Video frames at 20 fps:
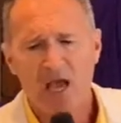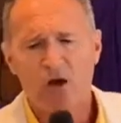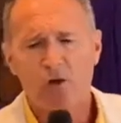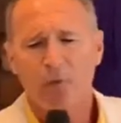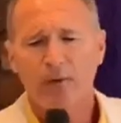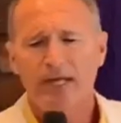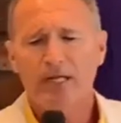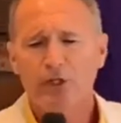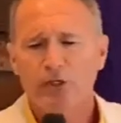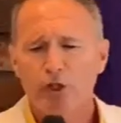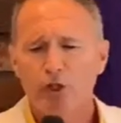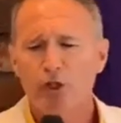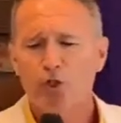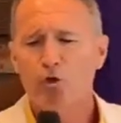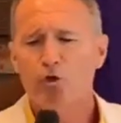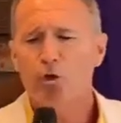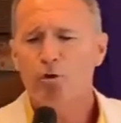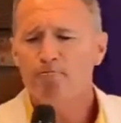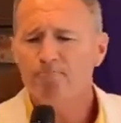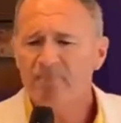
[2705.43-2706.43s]
We
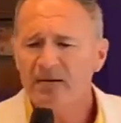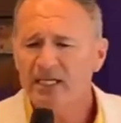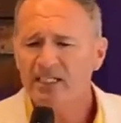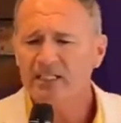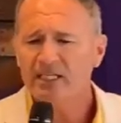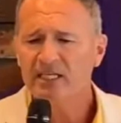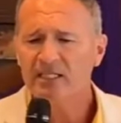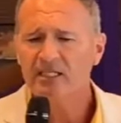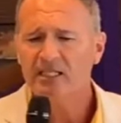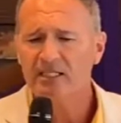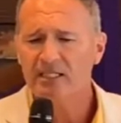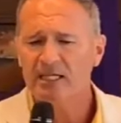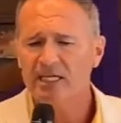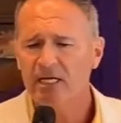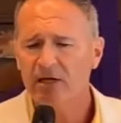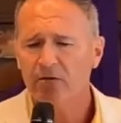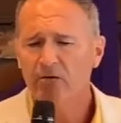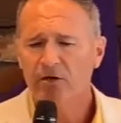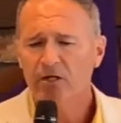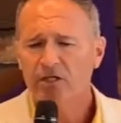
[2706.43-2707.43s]
do business
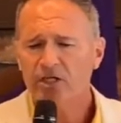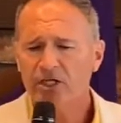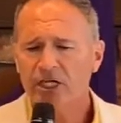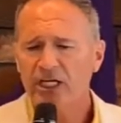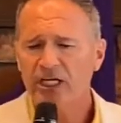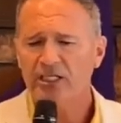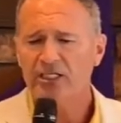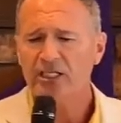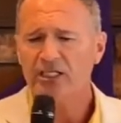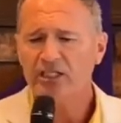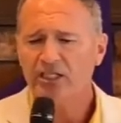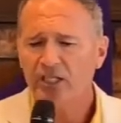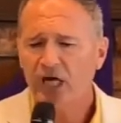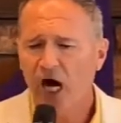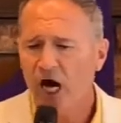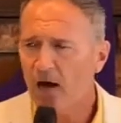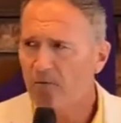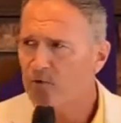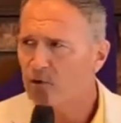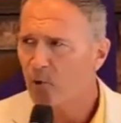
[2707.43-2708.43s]
until Jesus
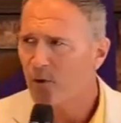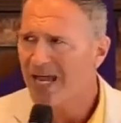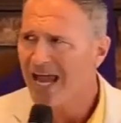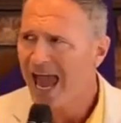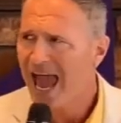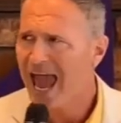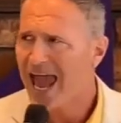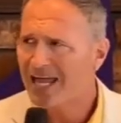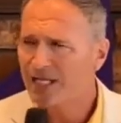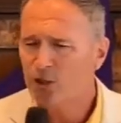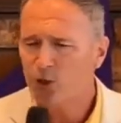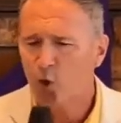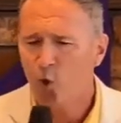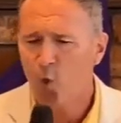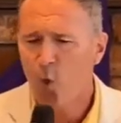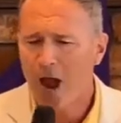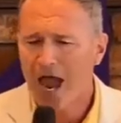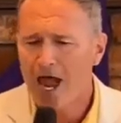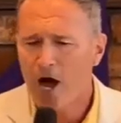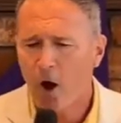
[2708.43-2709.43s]
comes. We handle
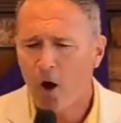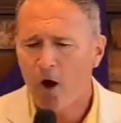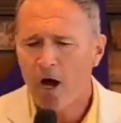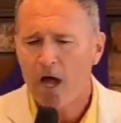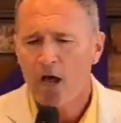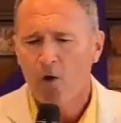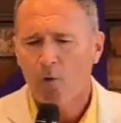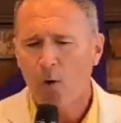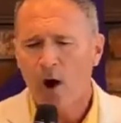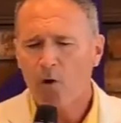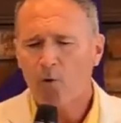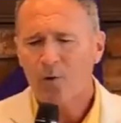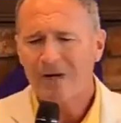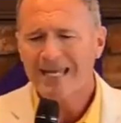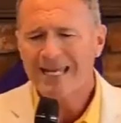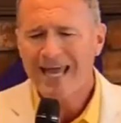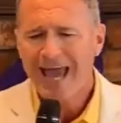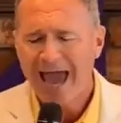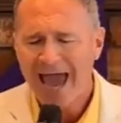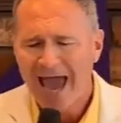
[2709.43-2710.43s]
well what
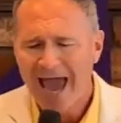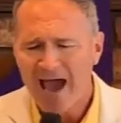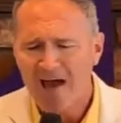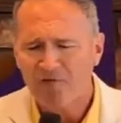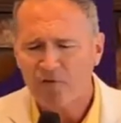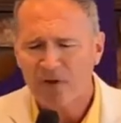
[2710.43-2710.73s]
we have.